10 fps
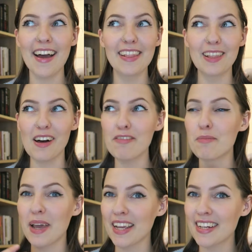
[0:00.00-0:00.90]
I love
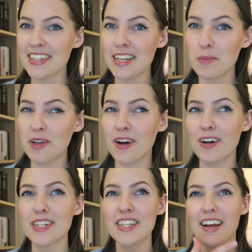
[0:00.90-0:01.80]
making
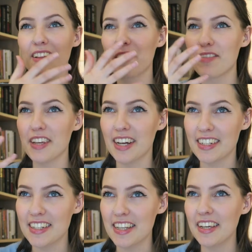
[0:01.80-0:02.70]
TBRs, I love the
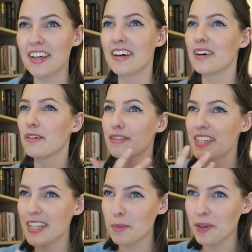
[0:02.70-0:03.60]
idea of a
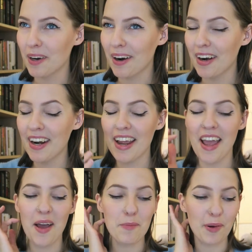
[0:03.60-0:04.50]
TBR,
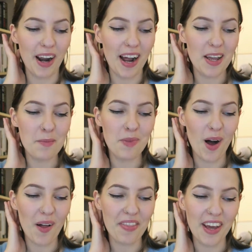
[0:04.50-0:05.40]
but I am
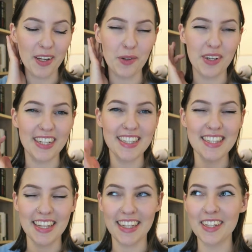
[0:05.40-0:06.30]
not that good at
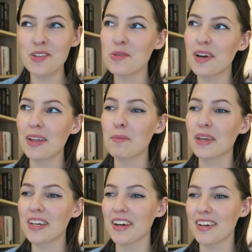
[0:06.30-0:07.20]
sticking to it
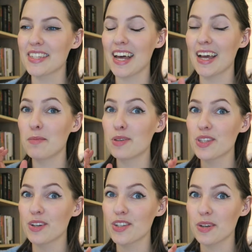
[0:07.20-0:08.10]
because I am
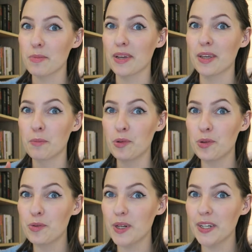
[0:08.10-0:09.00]
such a big
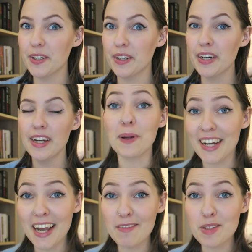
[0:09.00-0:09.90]
mood reader. But I
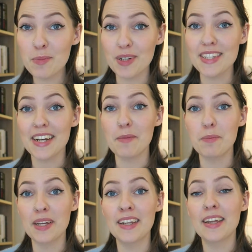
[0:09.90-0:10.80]
have some books that have
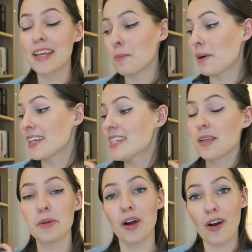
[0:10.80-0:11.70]
been in my
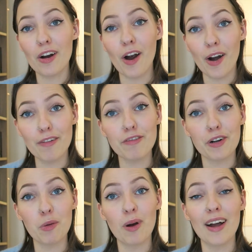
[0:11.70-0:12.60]
TBR cart
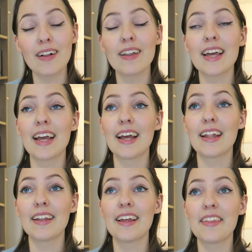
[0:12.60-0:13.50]
for a while
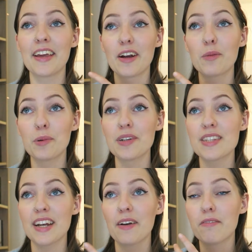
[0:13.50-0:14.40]
and they are books
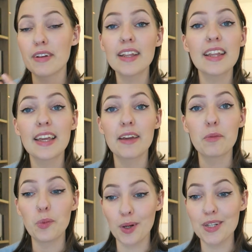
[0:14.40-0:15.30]
that I really
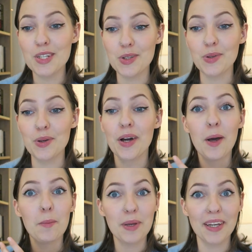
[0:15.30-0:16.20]
want to
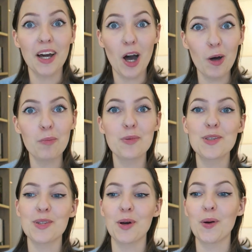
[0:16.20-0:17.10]
pick up.
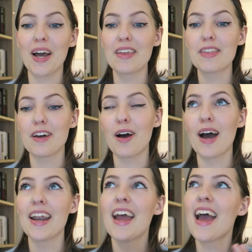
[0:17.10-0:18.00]
So I
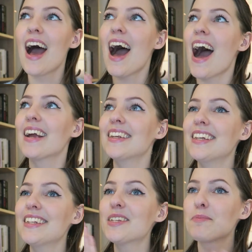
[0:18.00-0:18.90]
thought I
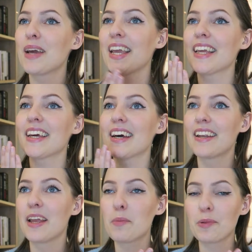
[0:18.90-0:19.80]
need to make
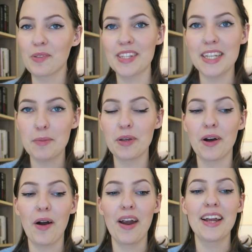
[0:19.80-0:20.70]
an April
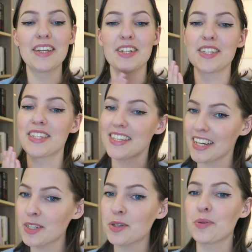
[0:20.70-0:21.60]
TBR and just
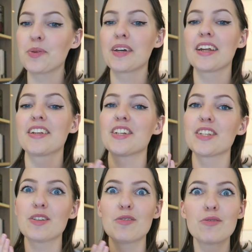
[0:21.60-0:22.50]
stick to it and
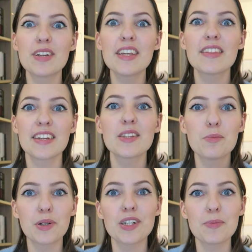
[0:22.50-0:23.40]
just read these
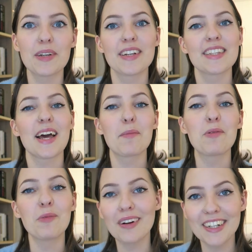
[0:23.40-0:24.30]
books because I've
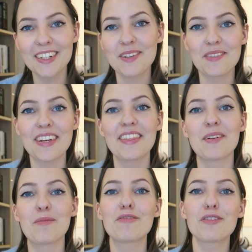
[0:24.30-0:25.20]
been wanting to read
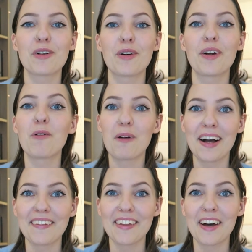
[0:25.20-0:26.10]
them for a
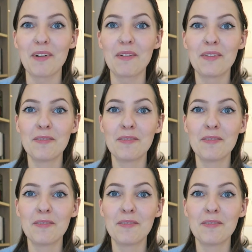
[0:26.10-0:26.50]
while now.